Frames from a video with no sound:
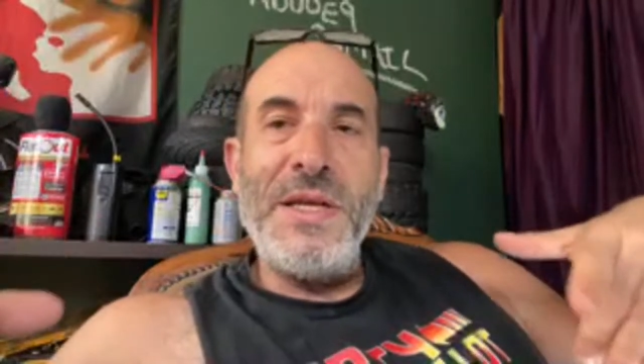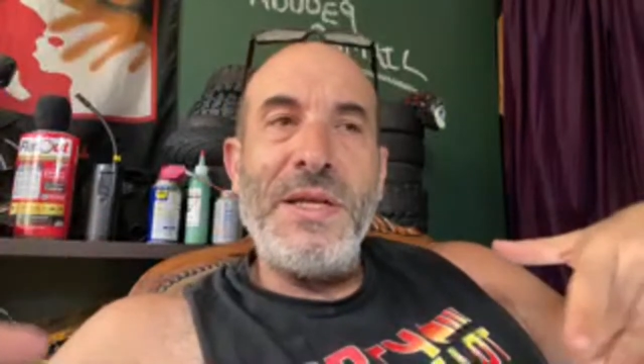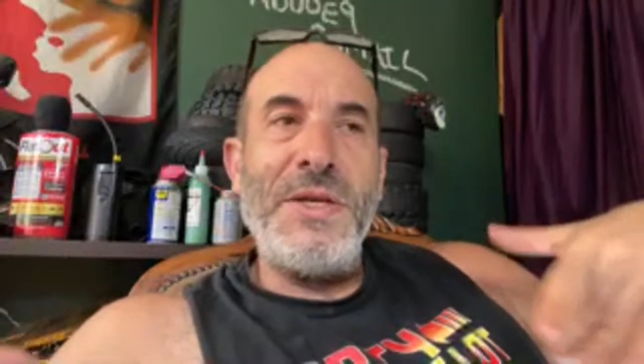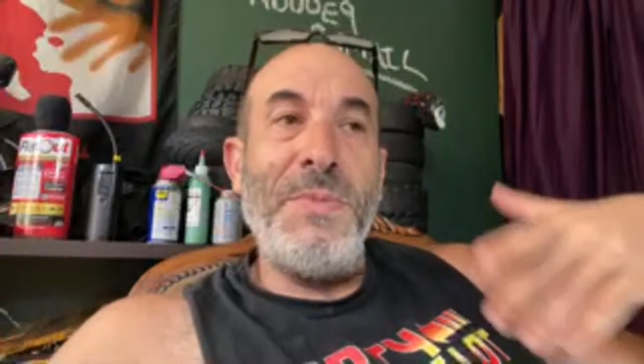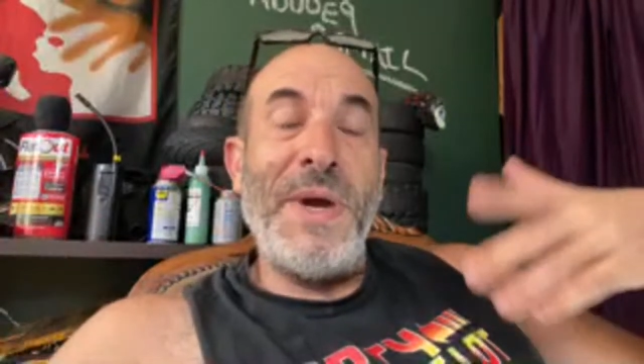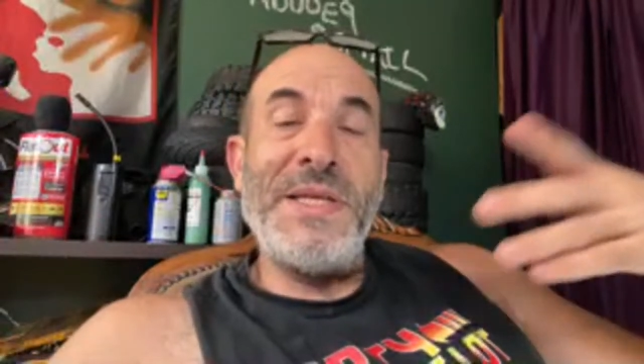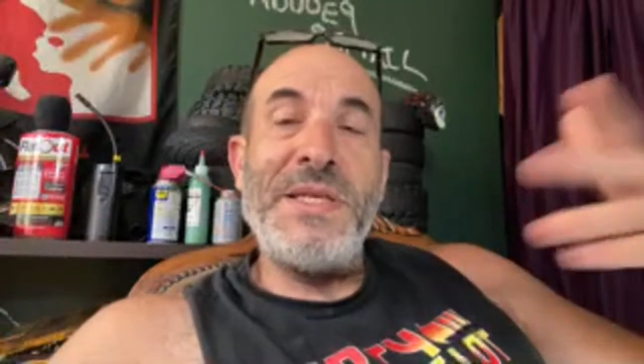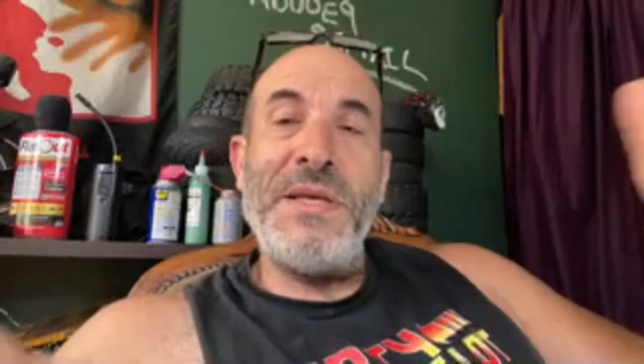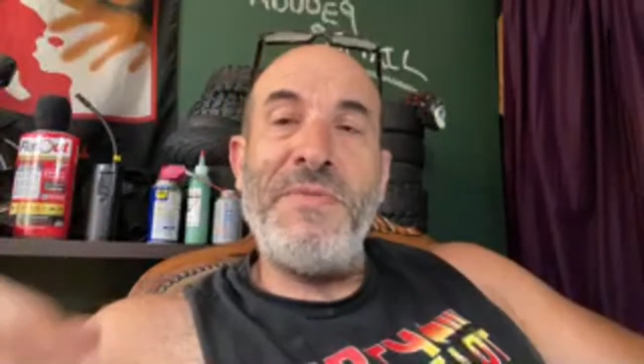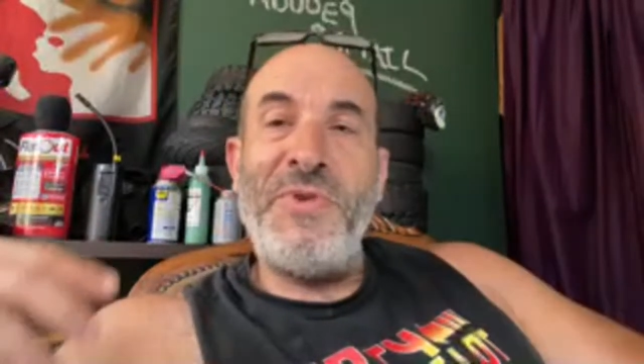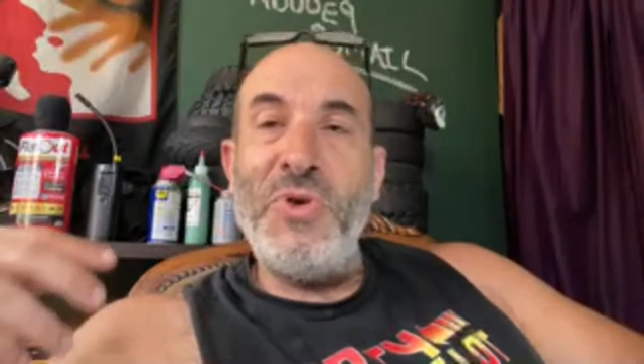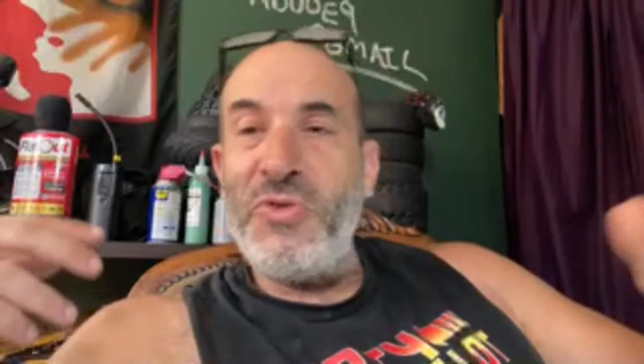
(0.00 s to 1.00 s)
you might
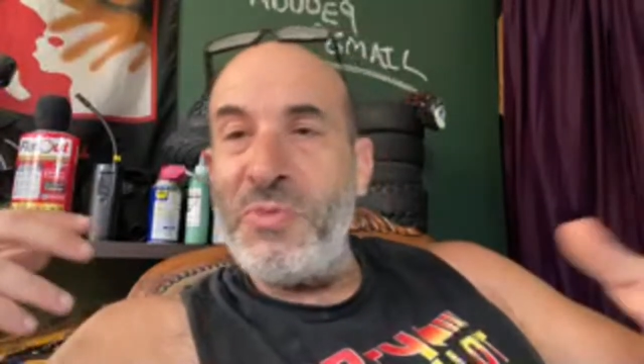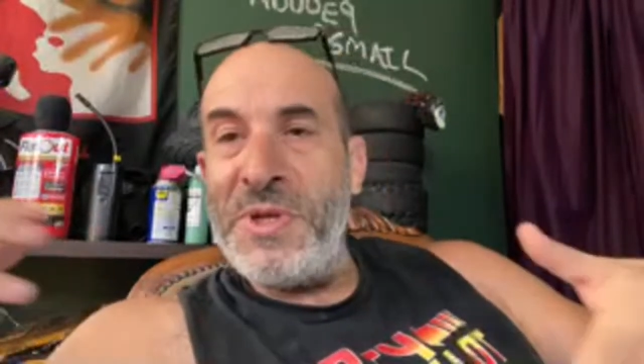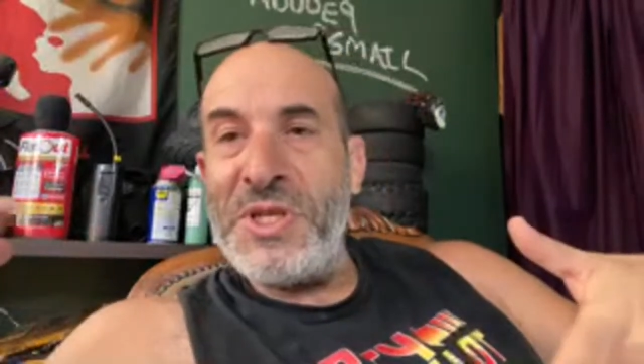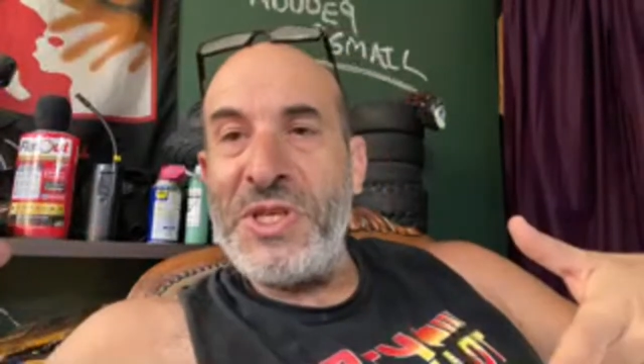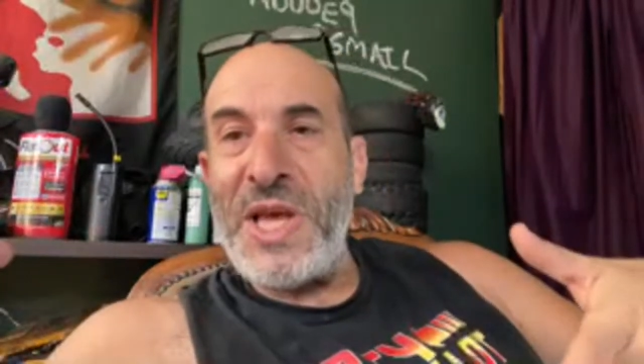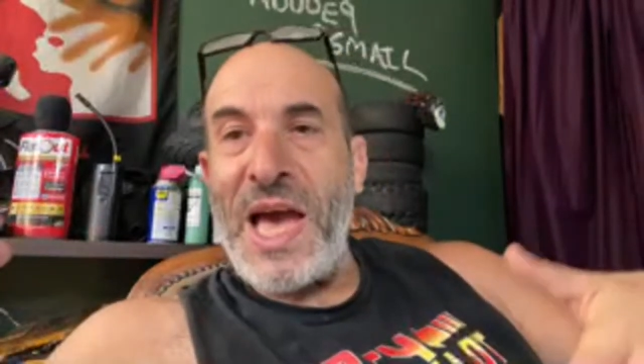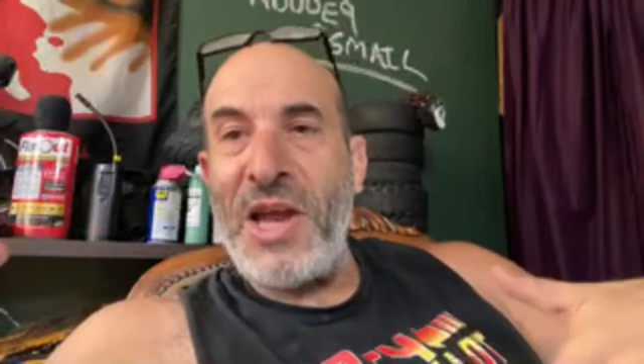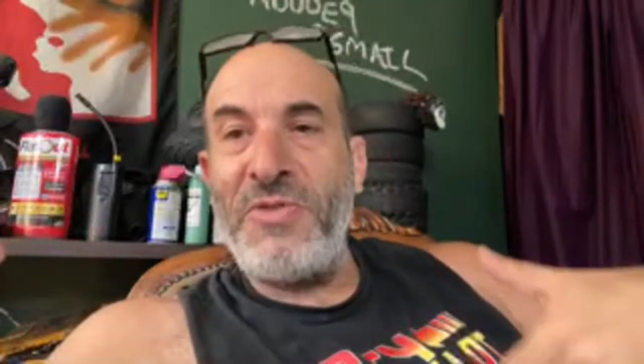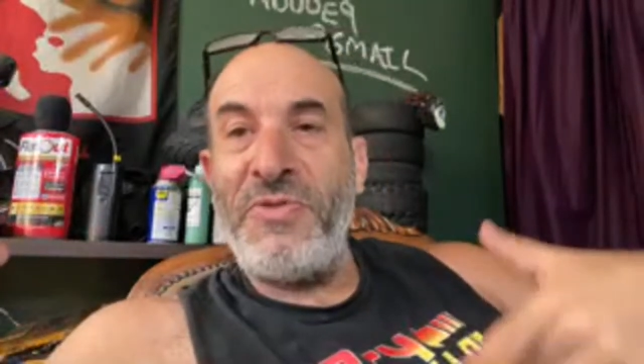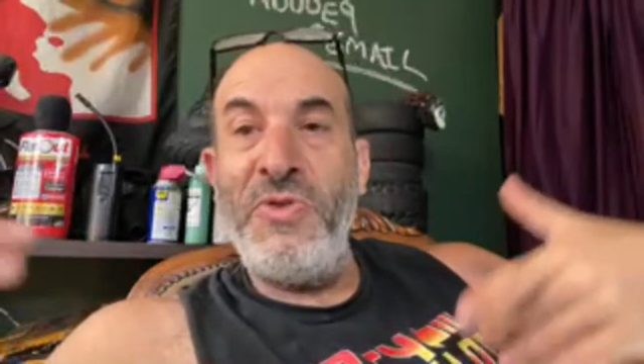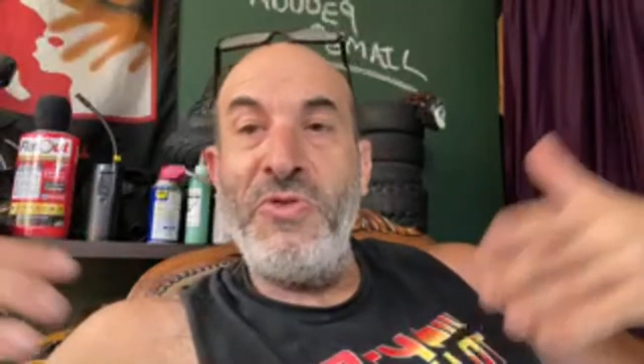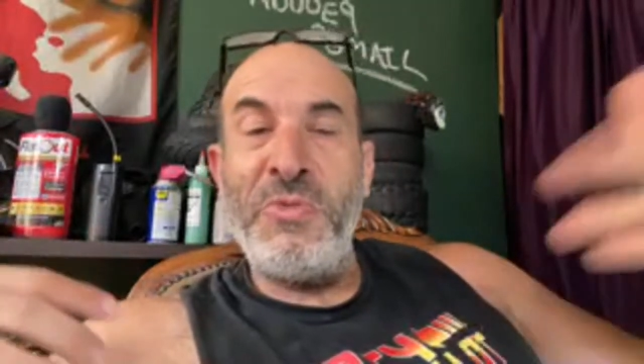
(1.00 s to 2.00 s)
see a few of them in Seattle,
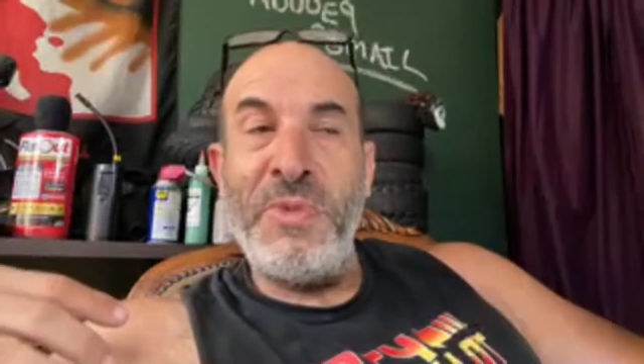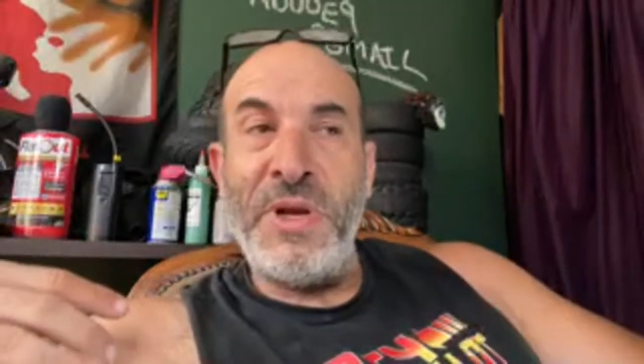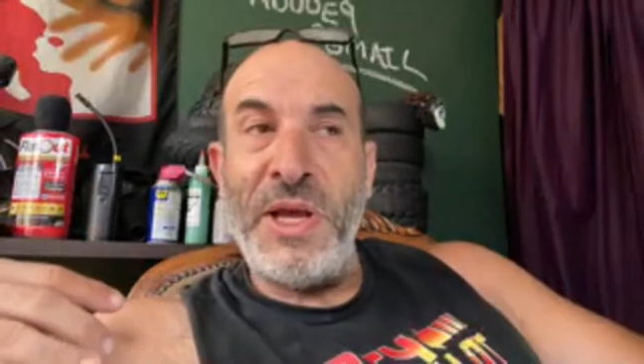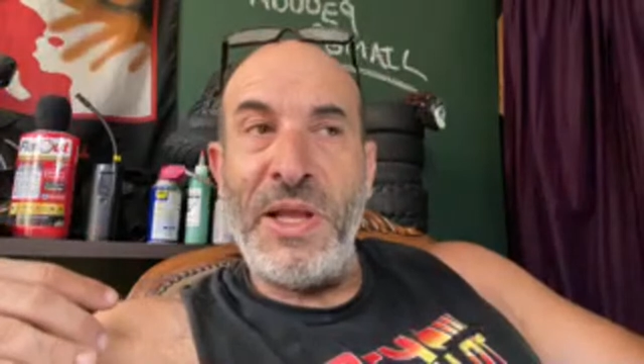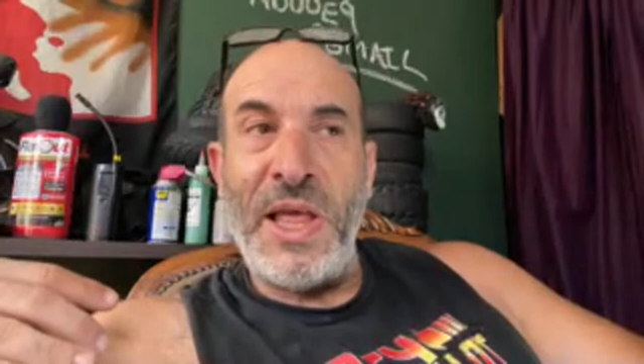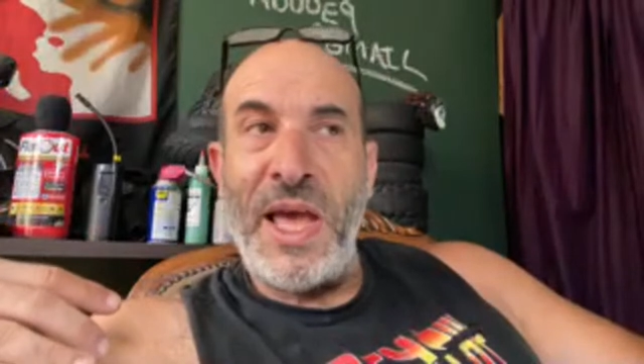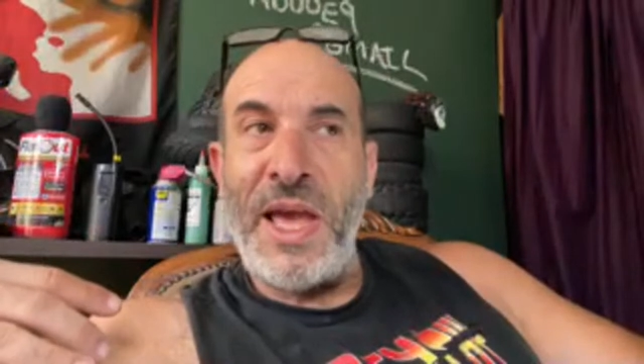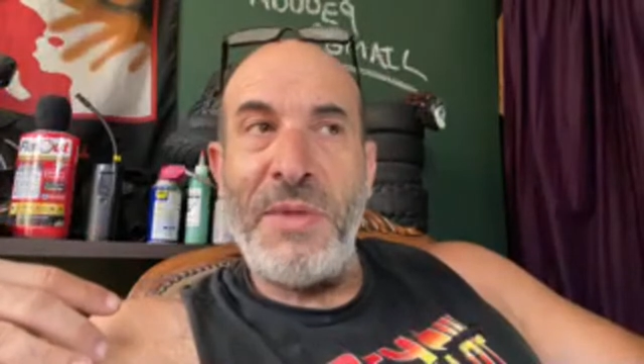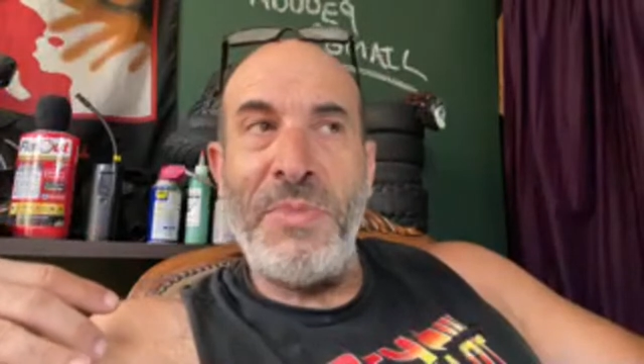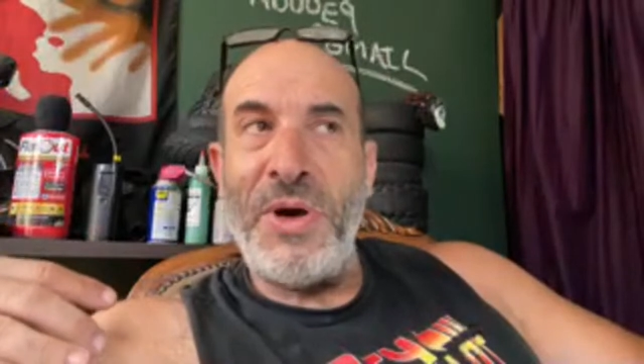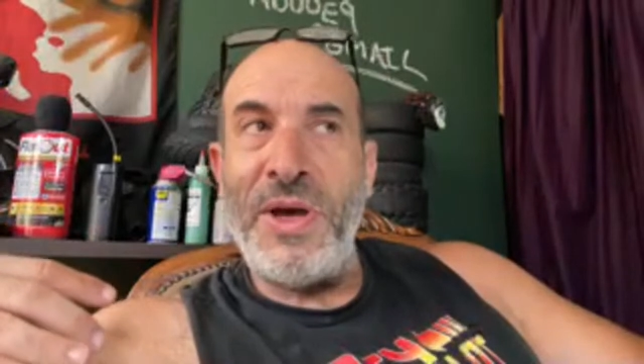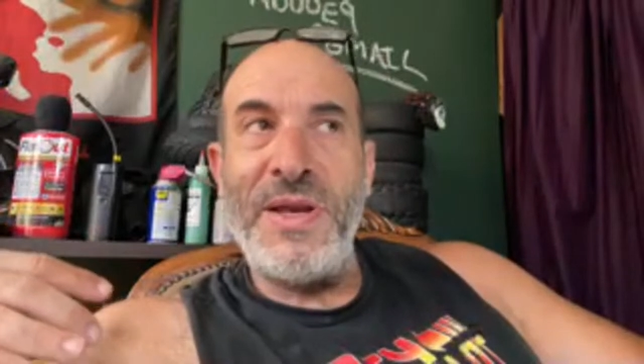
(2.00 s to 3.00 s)
a few of them in LA,
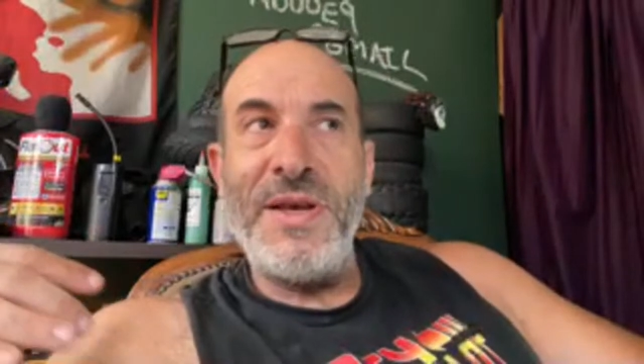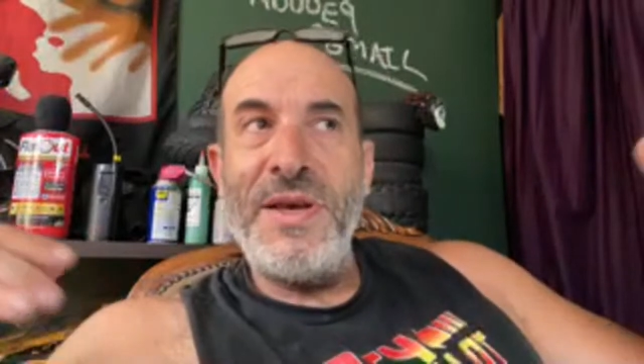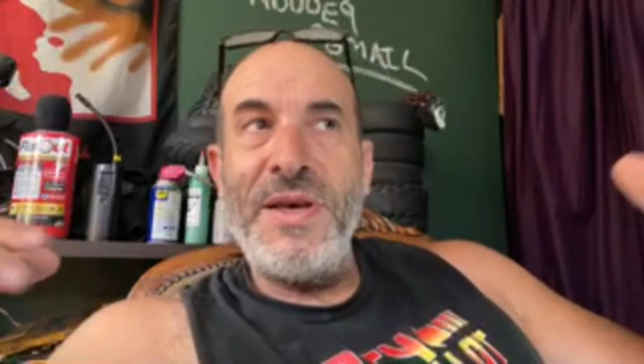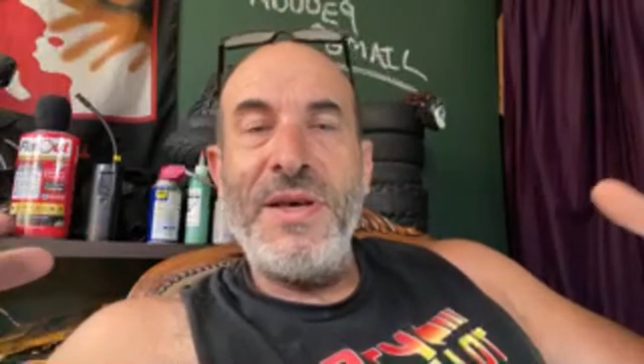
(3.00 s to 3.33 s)
but